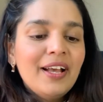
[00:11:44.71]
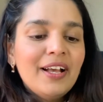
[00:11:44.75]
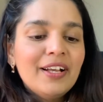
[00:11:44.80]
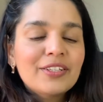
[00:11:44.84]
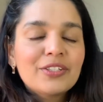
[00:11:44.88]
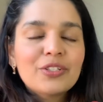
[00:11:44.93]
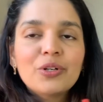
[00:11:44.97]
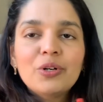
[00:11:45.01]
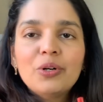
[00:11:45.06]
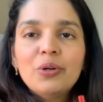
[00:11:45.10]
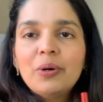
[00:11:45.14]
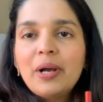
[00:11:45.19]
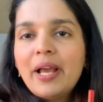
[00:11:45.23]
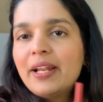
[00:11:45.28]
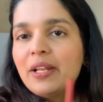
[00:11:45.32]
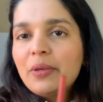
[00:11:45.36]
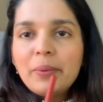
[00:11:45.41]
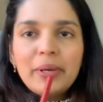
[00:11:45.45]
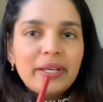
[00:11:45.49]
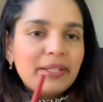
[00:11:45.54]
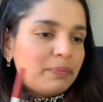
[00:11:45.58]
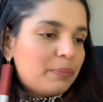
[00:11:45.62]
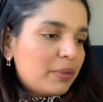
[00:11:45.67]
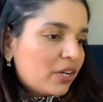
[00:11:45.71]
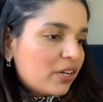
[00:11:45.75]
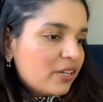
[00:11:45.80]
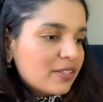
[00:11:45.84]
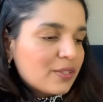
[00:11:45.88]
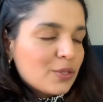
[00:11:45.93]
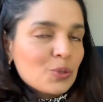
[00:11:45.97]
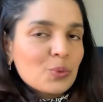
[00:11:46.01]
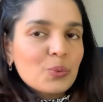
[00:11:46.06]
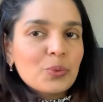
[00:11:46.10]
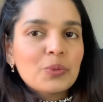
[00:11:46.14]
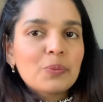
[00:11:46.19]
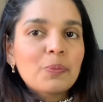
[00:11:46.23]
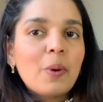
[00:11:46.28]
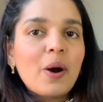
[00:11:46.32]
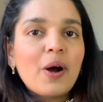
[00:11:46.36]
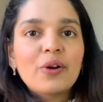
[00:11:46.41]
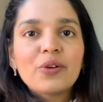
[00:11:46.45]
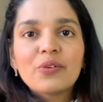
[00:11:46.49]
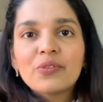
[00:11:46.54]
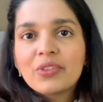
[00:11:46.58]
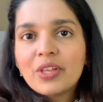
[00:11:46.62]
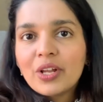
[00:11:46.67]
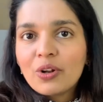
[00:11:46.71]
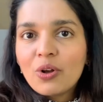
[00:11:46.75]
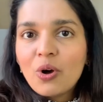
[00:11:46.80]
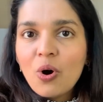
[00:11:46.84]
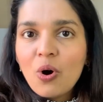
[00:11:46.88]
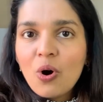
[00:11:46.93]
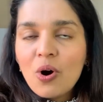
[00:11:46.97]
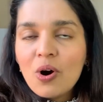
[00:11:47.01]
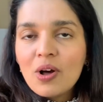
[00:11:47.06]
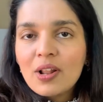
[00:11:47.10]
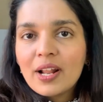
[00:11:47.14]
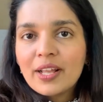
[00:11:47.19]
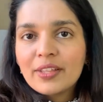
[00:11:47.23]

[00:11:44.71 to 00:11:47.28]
So anyways, because this was part of that haul,